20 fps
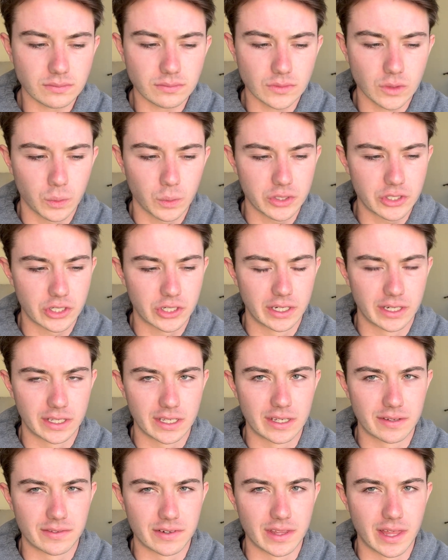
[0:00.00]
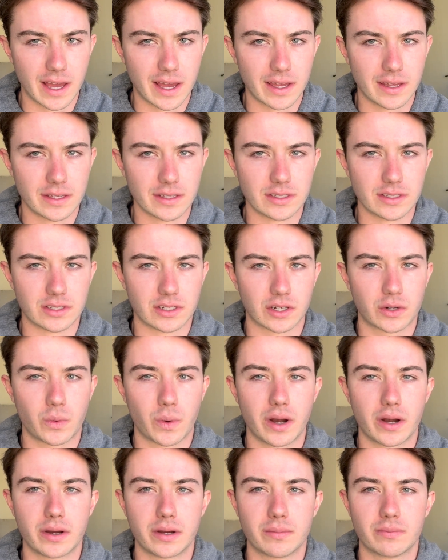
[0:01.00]
what you're going to get for that is an
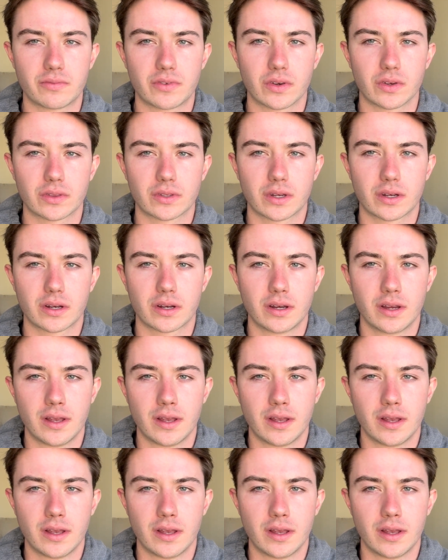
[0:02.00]
aquarium filter.